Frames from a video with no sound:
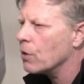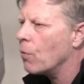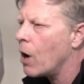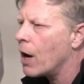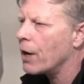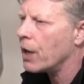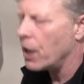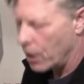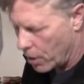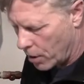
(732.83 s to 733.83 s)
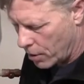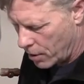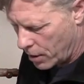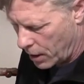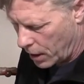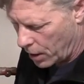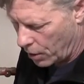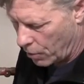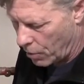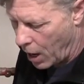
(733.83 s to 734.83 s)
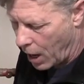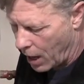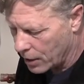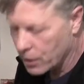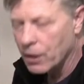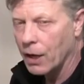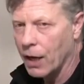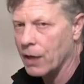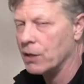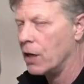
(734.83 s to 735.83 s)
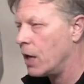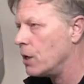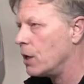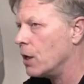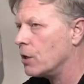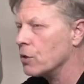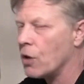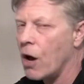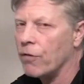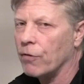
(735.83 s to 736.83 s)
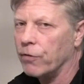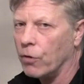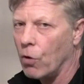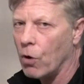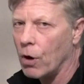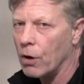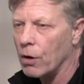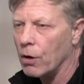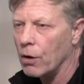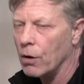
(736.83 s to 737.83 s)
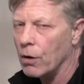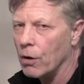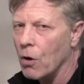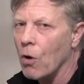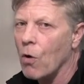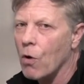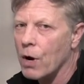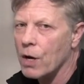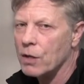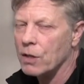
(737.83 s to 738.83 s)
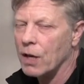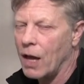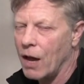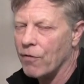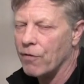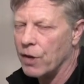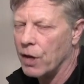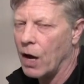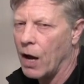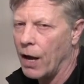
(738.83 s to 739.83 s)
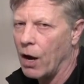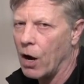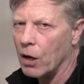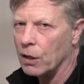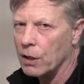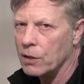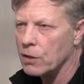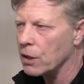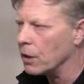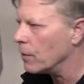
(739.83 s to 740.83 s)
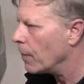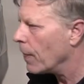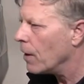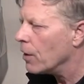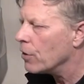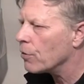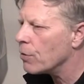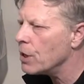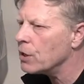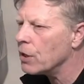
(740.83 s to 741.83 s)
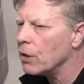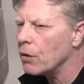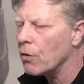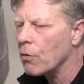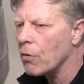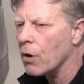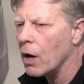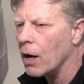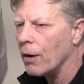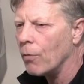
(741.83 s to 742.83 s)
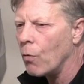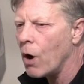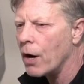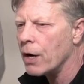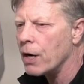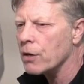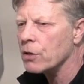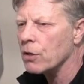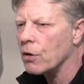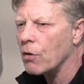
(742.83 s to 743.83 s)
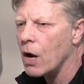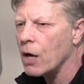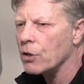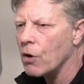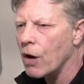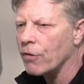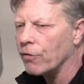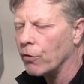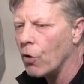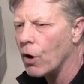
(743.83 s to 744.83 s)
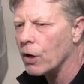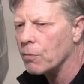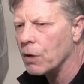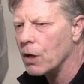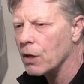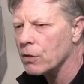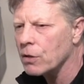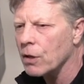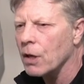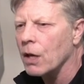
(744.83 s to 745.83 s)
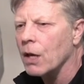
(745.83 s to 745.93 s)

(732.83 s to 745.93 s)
the water heater in a garage, and is it 18 inches off the floor, or is it FVIR listed? The reason water heaters in the garage are off the floor is because